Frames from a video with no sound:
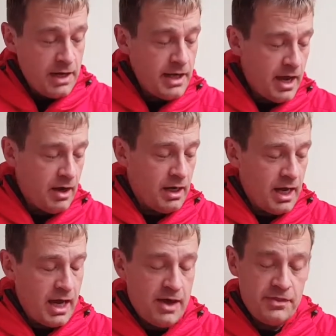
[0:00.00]

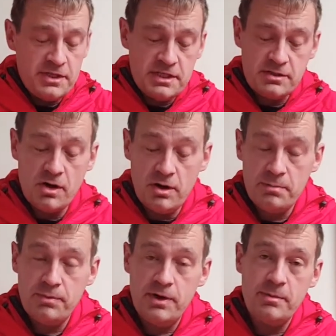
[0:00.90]
Now, this has
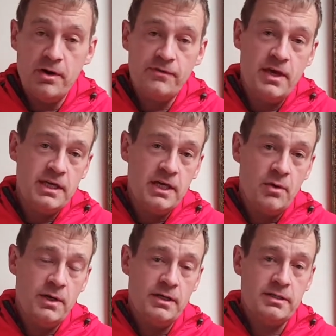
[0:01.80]
got Primaloft
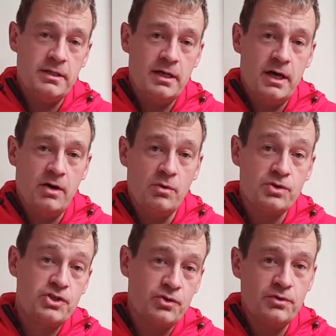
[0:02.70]
Eco in it,
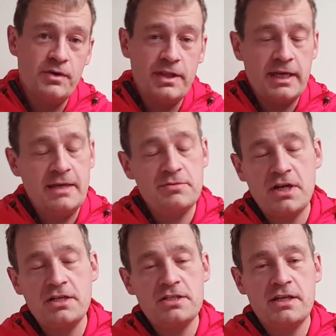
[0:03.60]
or Silver. They keep
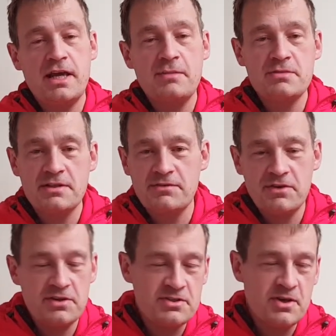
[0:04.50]
changing the names of the
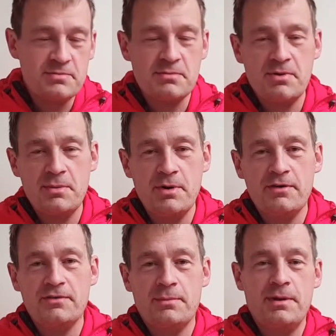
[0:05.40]
various types of
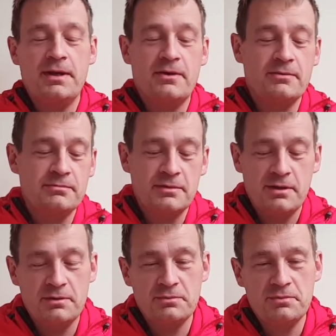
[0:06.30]
Primaloft depending on
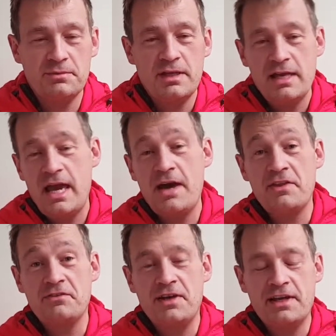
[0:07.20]
how
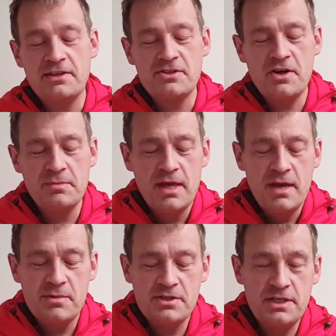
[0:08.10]
they're feeling at the time.
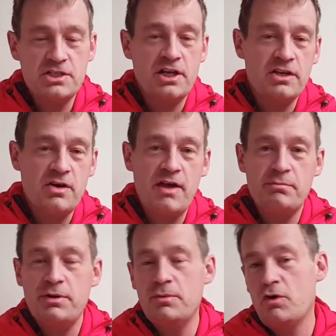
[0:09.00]
But essentially you
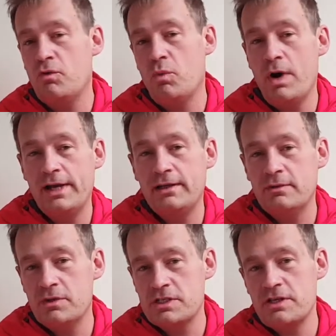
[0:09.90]
have Primaloft
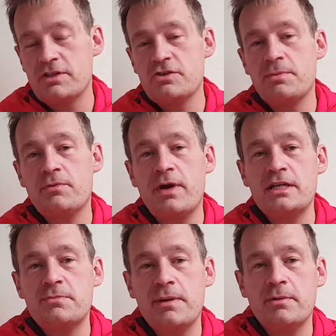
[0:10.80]
1, which is like the top of the
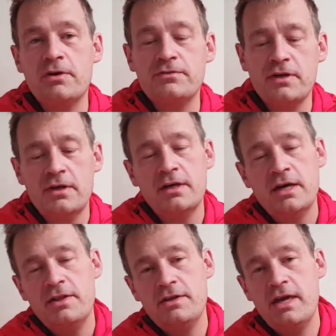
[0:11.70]
range Primaloft.
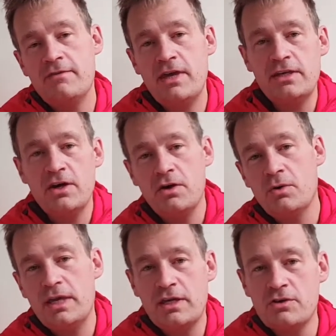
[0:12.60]
Then you have
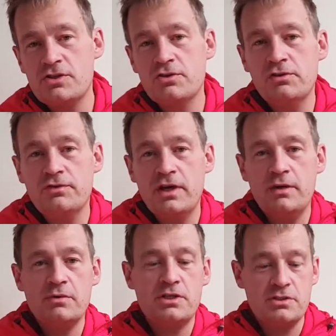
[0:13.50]
Eco or Eco
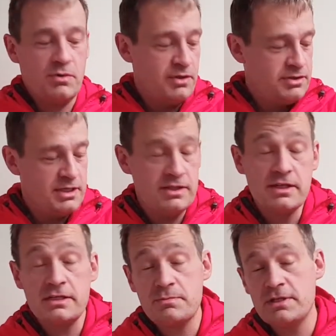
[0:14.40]
Silver, which is what's in
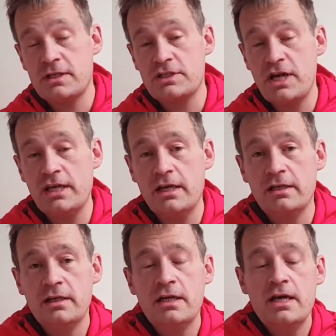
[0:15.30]
this particular
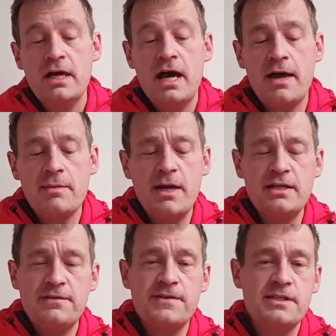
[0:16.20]
jacket. The
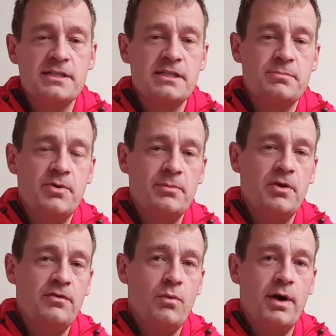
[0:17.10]
main difference is the
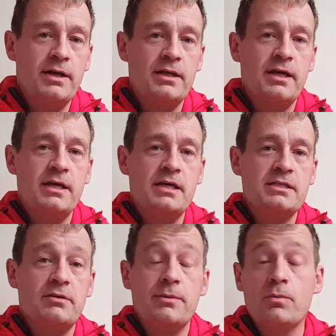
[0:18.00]
Primaloft 1
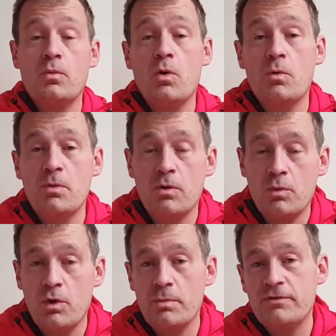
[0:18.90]
is a little bit
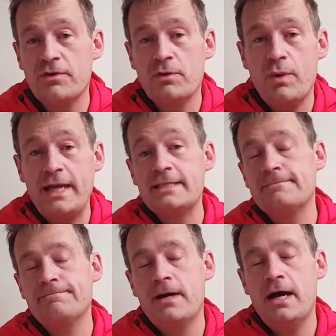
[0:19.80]
warmer for the weight,
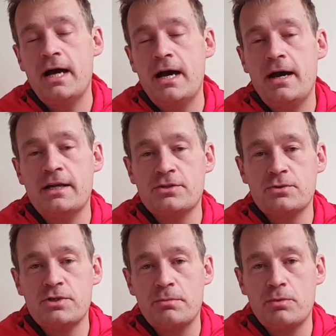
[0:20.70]
and it's
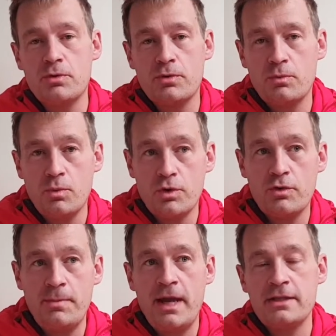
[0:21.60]
also more water
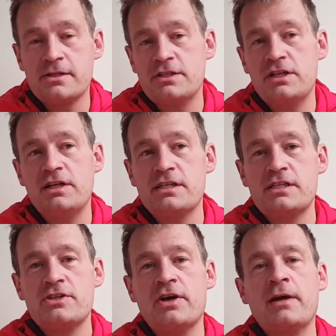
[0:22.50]
repellent, so generally
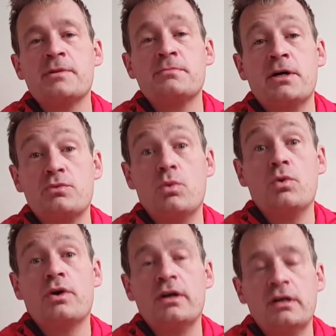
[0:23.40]
doesn't soak up as much
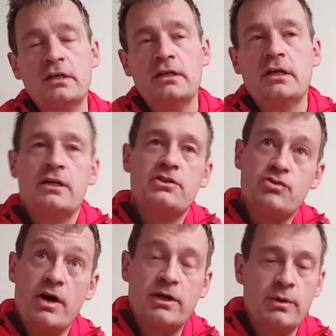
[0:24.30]
water,
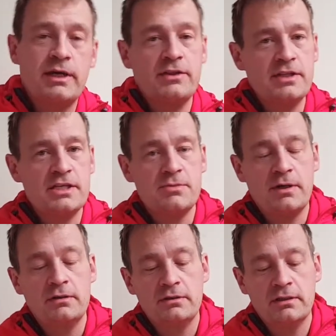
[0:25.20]
dry quicker than this
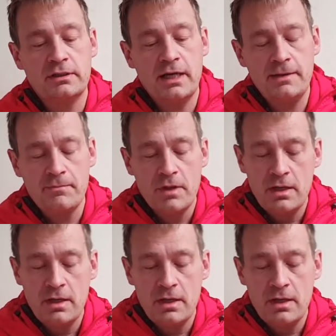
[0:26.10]
one. Okay.